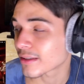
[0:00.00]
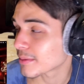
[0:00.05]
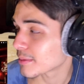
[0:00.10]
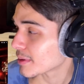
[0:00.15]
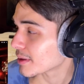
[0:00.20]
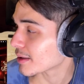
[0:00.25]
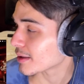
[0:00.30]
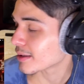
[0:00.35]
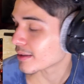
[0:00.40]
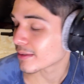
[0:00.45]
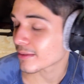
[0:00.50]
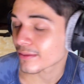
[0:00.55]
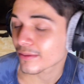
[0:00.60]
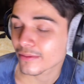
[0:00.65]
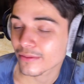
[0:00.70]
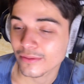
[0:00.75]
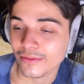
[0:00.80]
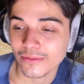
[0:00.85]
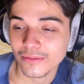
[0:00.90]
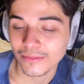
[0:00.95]
And then
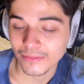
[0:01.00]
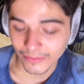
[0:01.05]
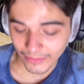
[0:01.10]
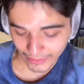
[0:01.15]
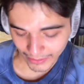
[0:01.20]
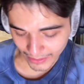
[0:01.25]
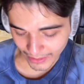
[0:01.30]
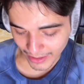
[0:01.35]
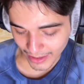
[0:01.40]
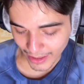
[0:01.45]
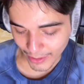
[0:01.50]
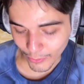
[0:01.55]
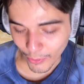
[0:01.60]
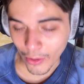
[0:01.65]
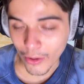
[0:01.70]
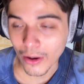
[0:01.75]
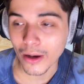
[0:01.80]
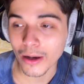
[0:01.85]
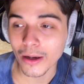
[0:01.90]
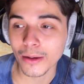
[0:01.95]
I
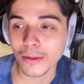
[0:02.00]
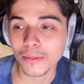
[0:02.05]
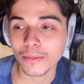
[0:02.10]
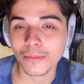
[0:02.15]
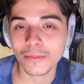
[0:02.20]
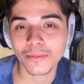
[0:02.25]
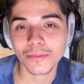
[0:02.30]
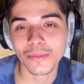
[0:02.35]
woke up